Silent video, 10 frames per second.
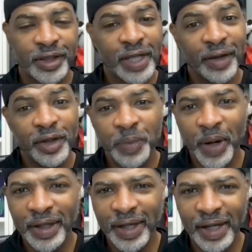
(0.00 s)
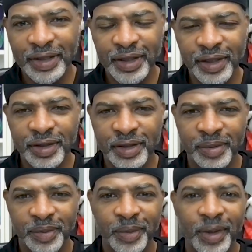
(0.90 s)
The title of this podcast is
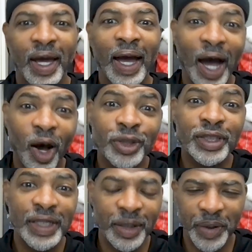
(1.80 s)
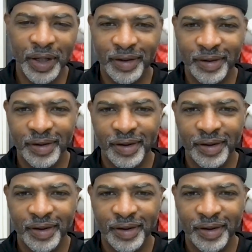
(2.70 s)
Housekeeping.